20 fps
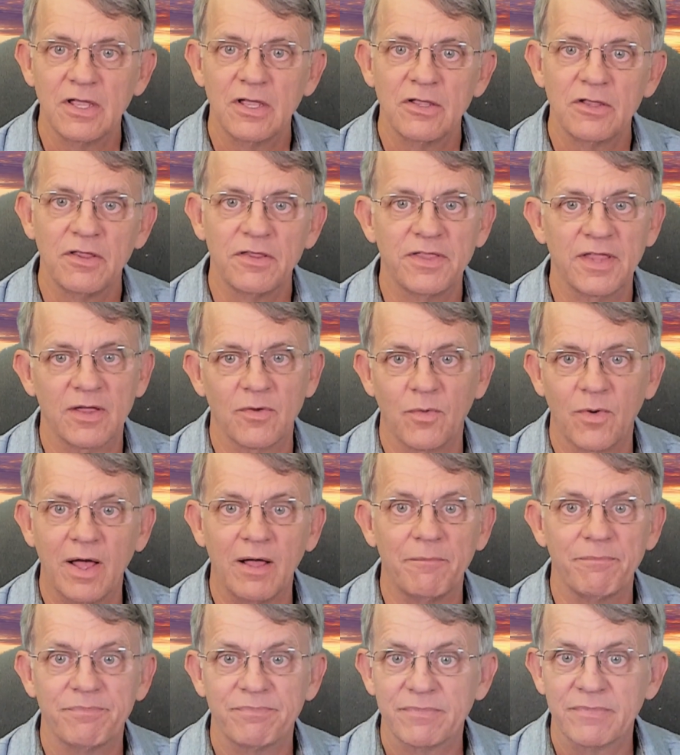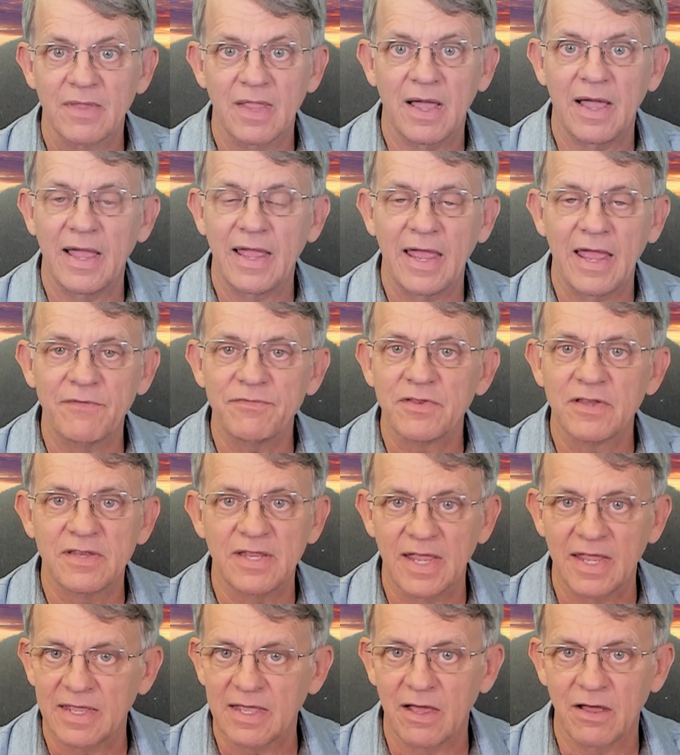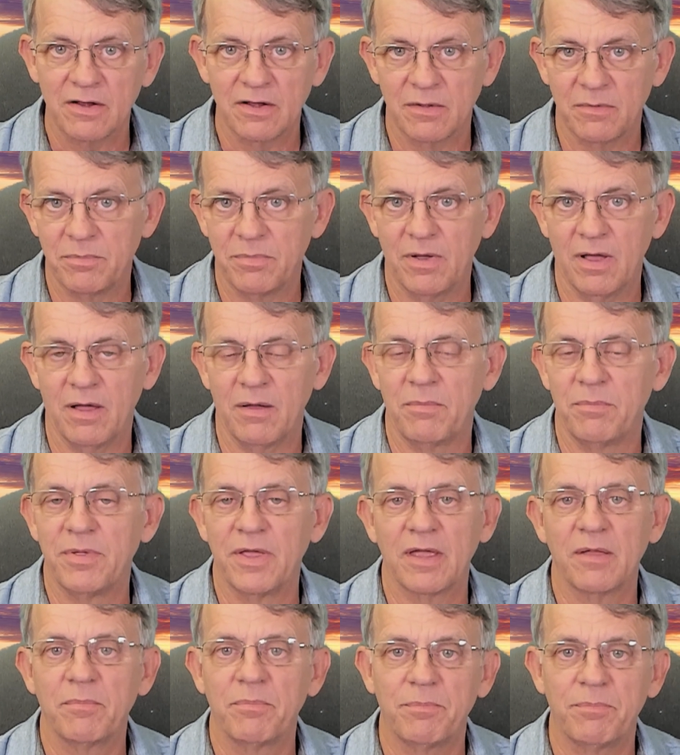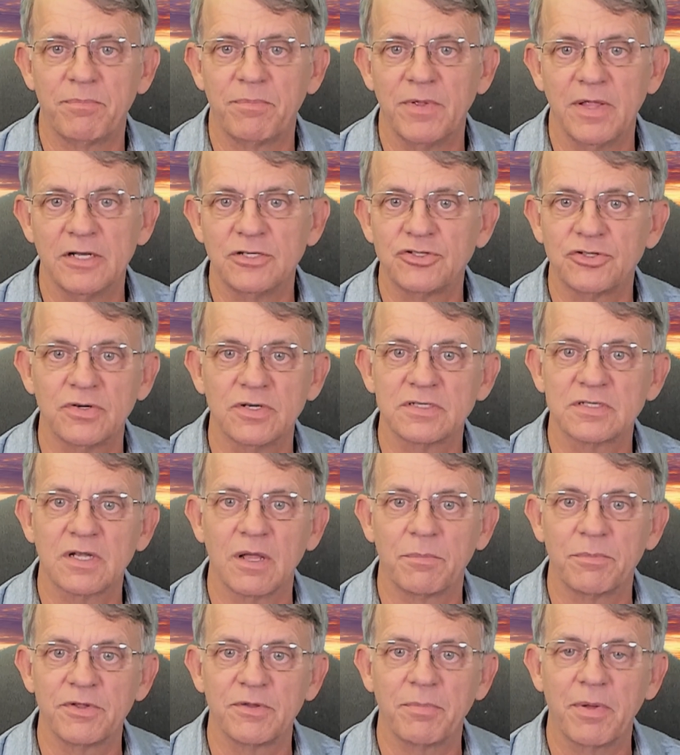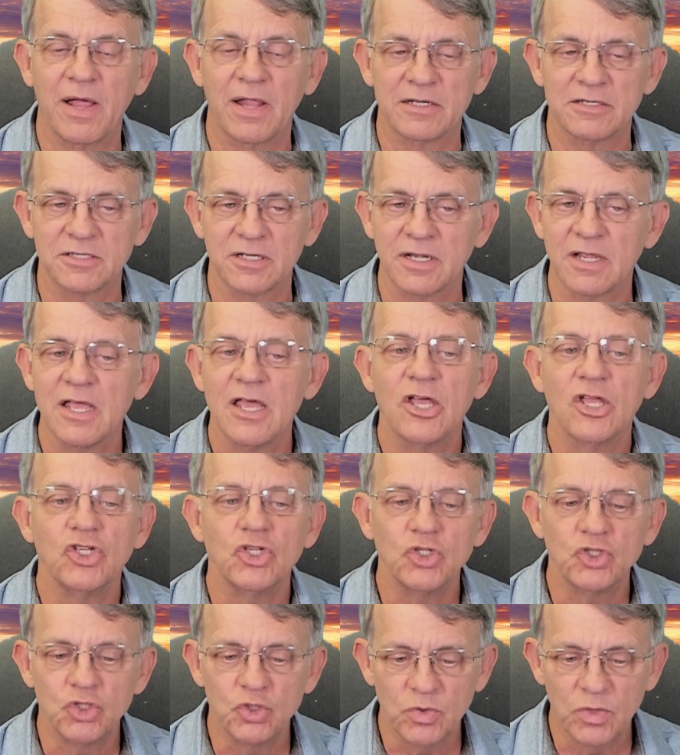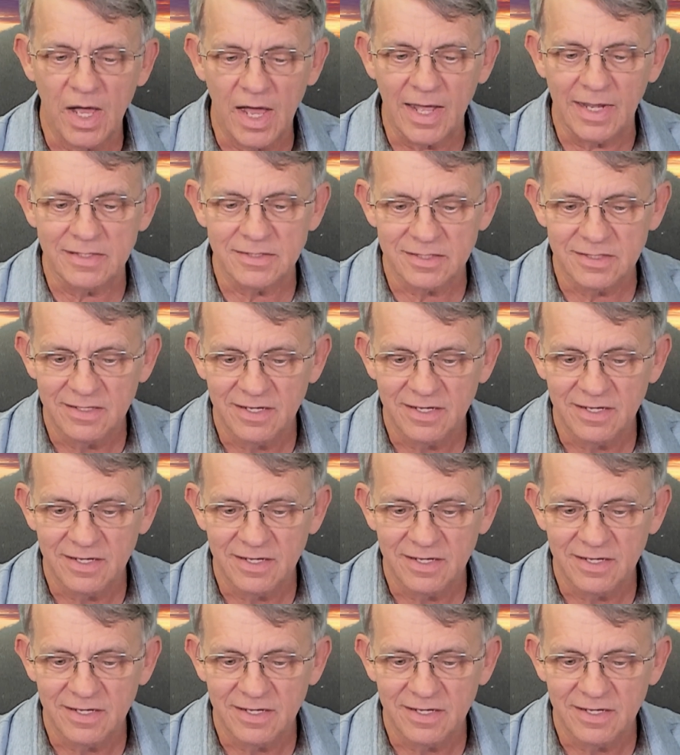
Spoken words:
you think, well, I have to take out a big insurance company policy. You do not.